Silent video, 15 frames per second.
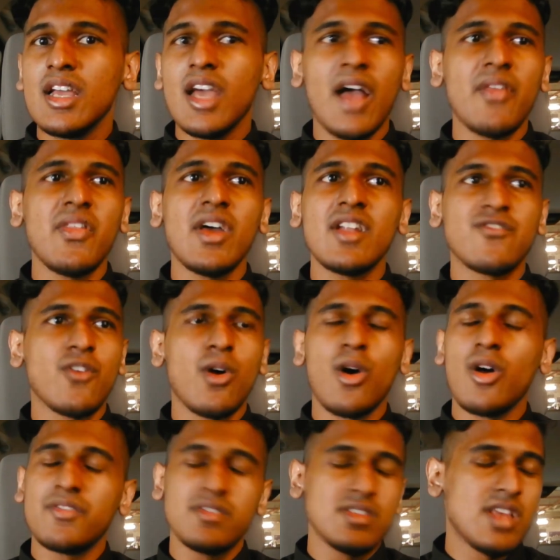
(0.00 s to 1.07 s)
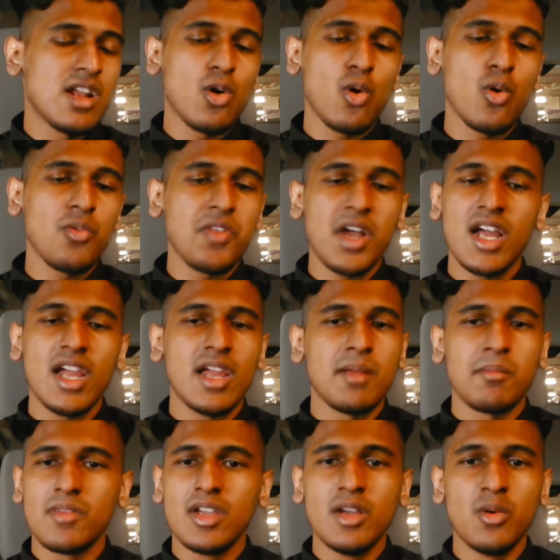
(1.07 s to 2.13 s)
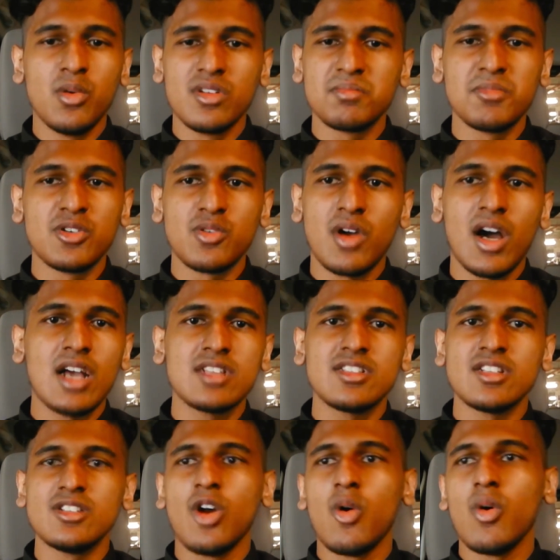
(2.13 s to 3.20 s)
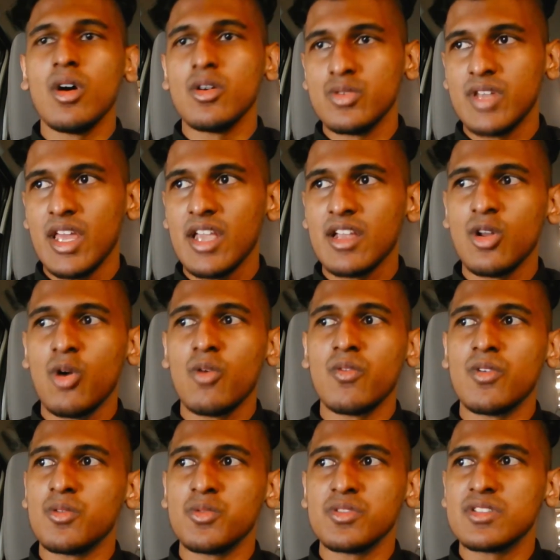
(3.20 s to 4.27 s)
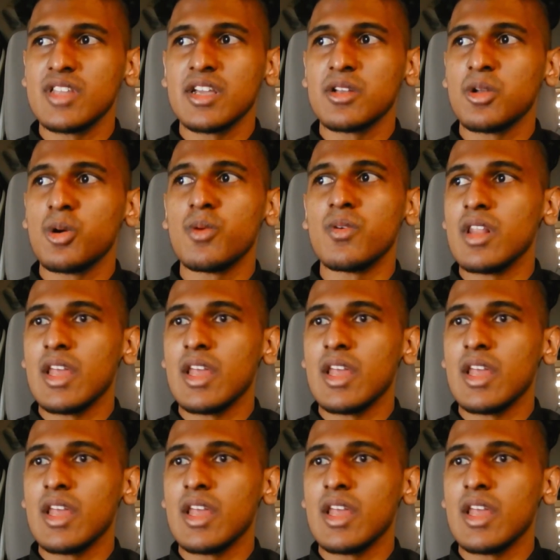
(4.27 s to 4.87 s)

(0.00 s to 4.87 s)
And then that whole time, it was Mirage and Noah who was taking over.